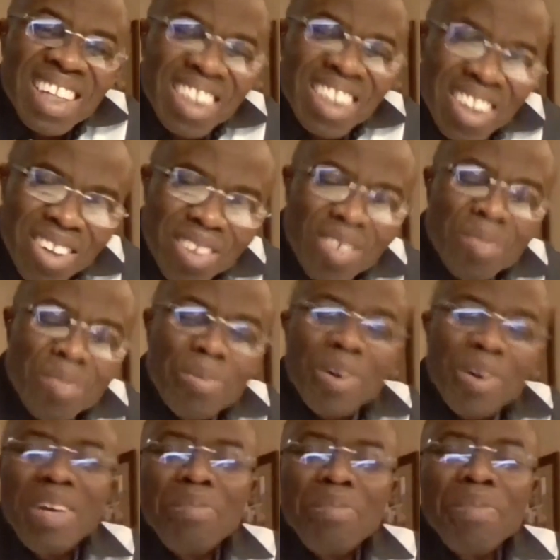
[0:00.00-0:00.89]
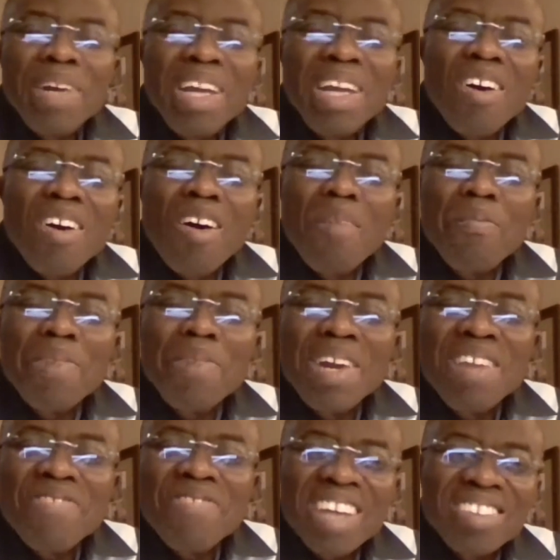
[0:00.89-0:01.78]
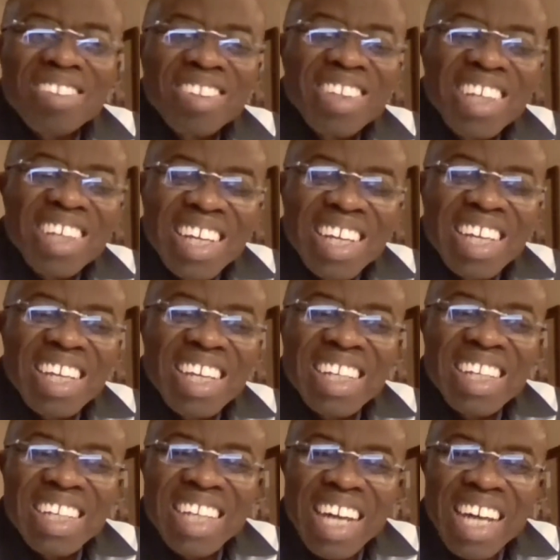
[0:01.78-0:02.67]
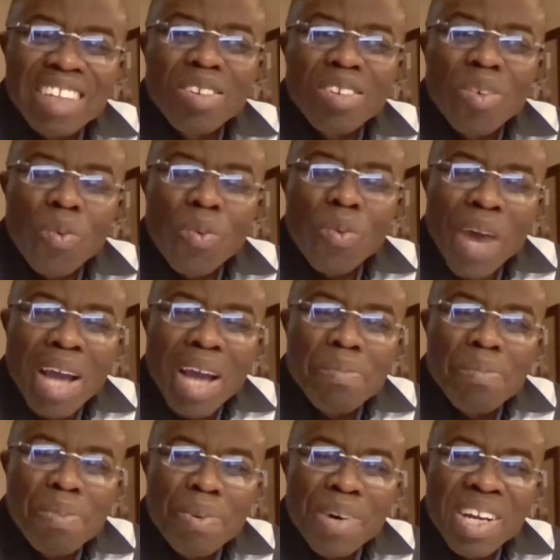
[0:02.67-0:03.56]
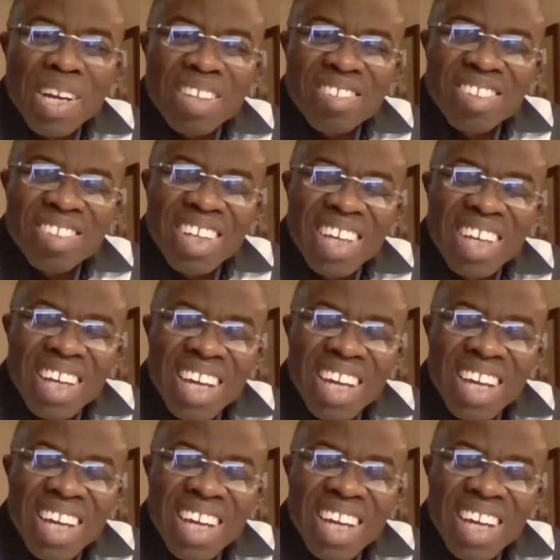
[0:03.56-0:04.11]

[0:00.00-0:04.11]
No, you put unbelievers in that winepress.